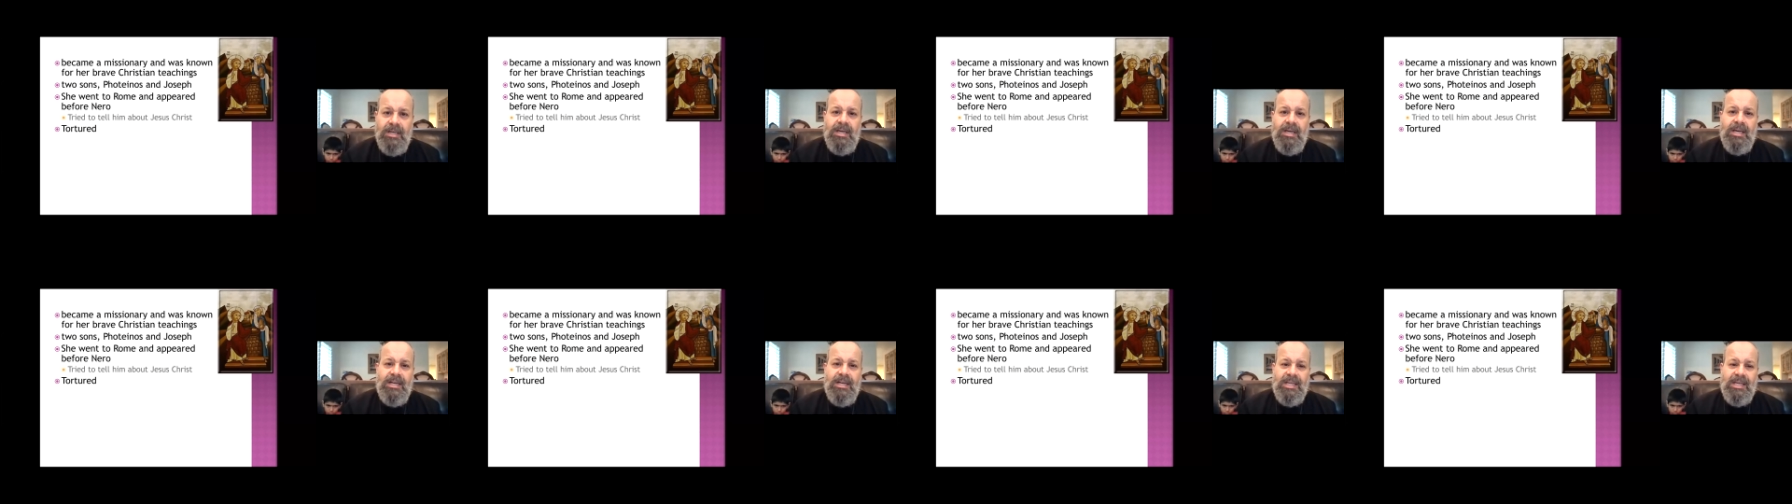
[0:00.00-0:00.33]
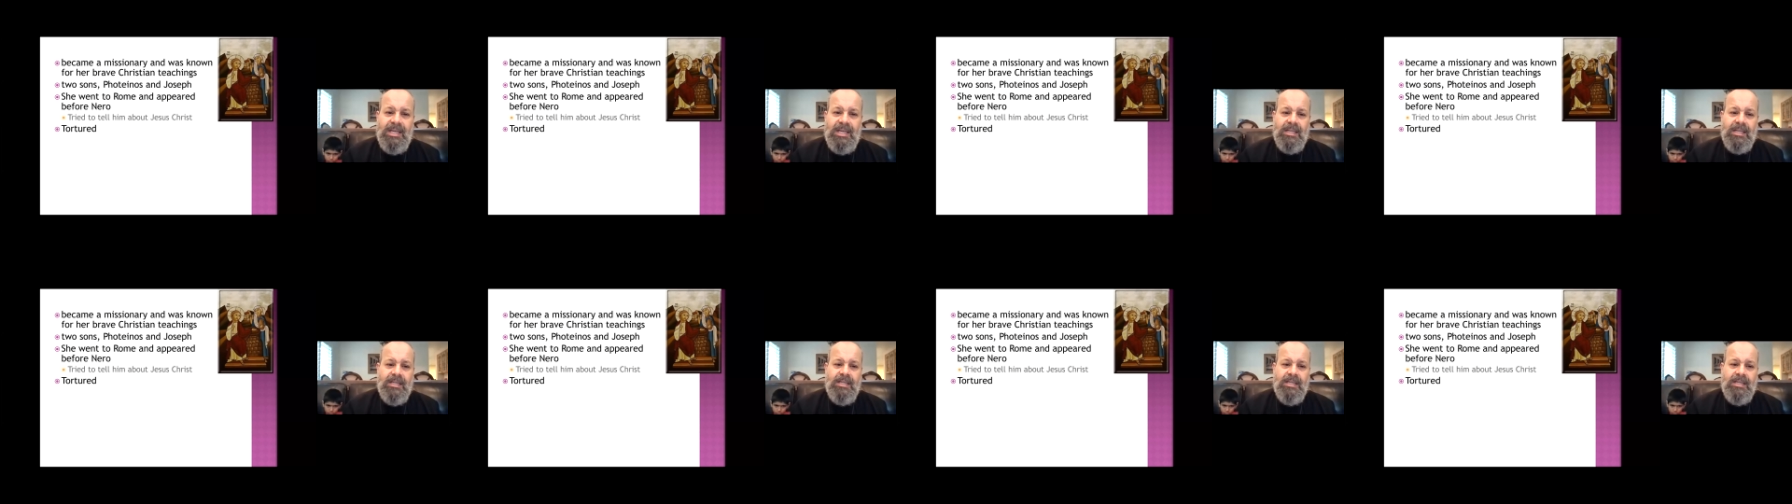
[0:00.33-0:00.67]
and
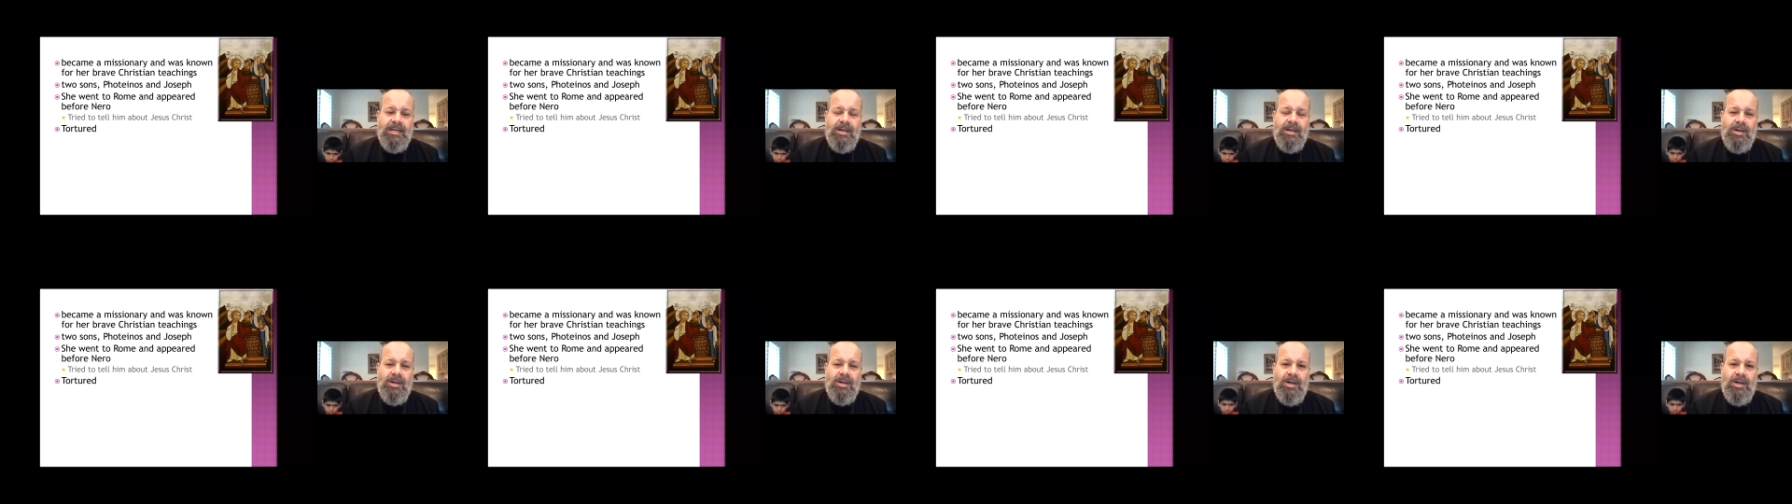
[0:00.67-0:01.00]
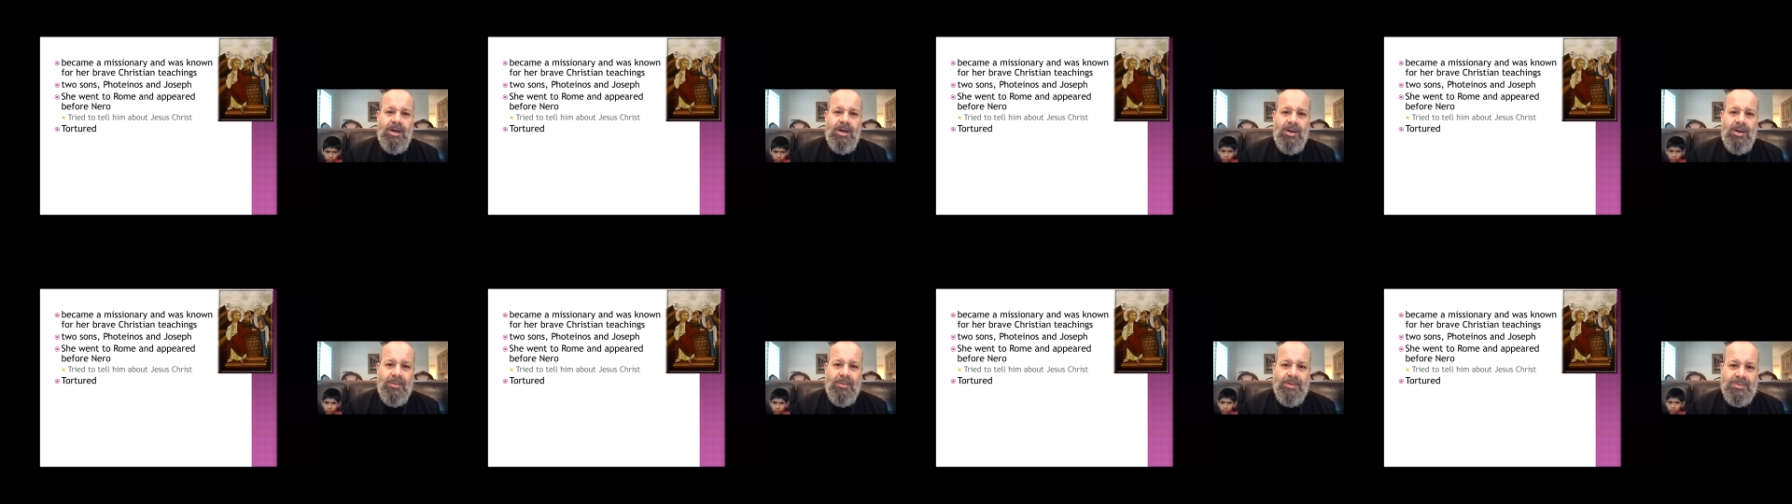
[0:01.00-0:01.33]
killing uh,
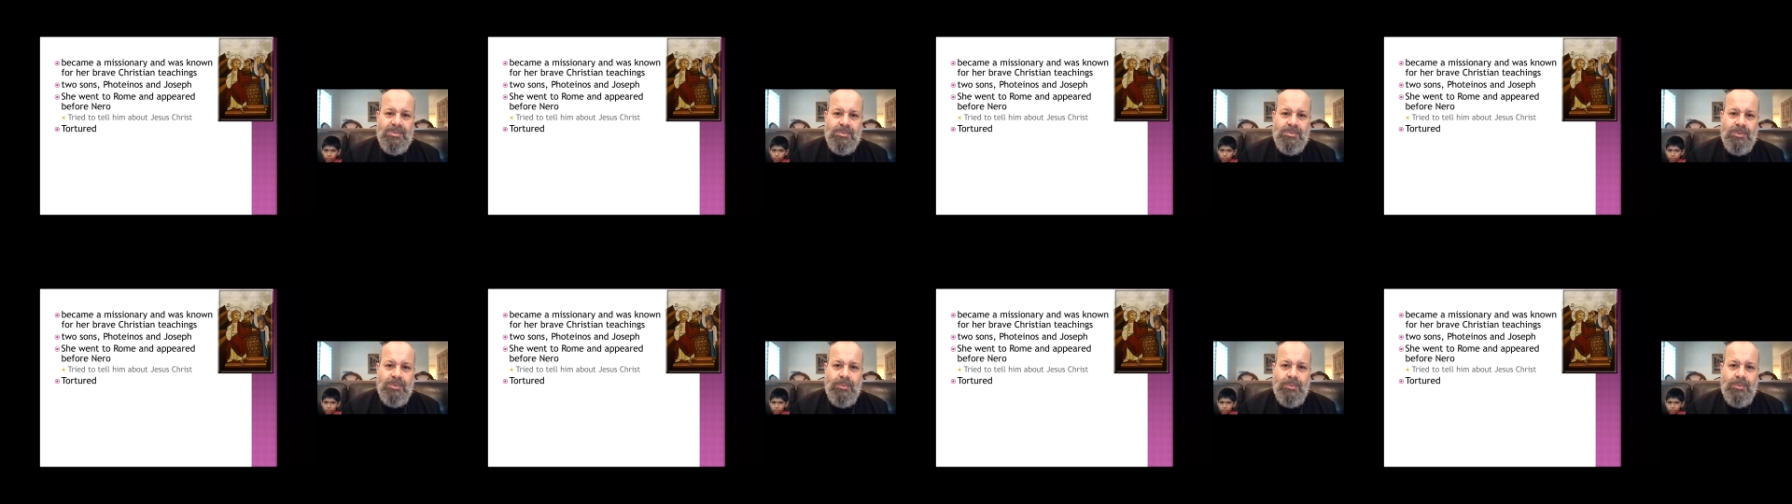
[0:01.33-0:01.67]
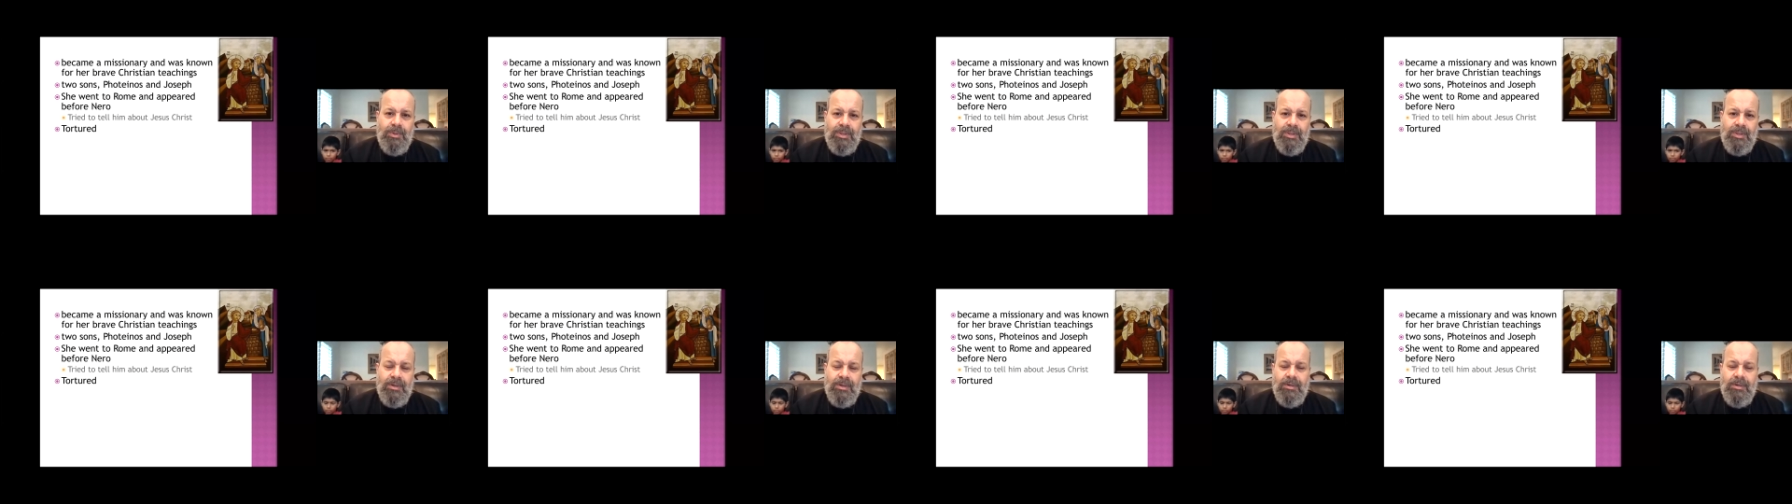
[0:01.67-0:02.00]
all those who were
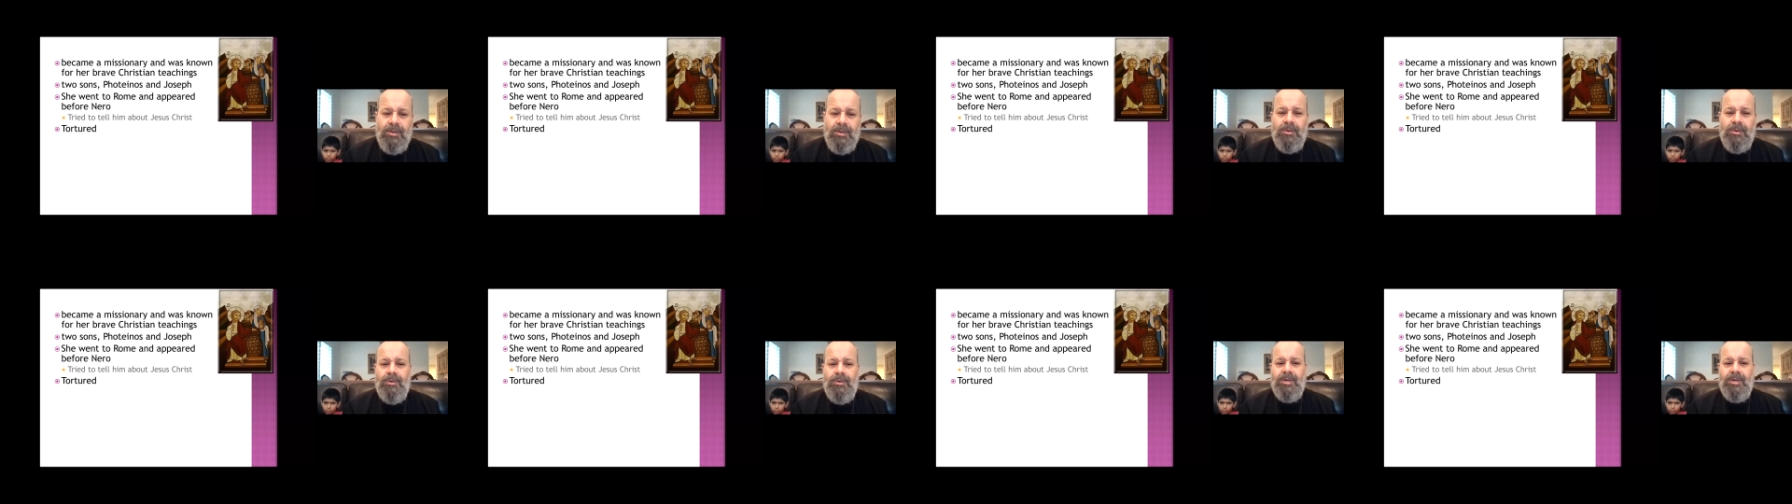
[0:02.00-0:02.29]
with her,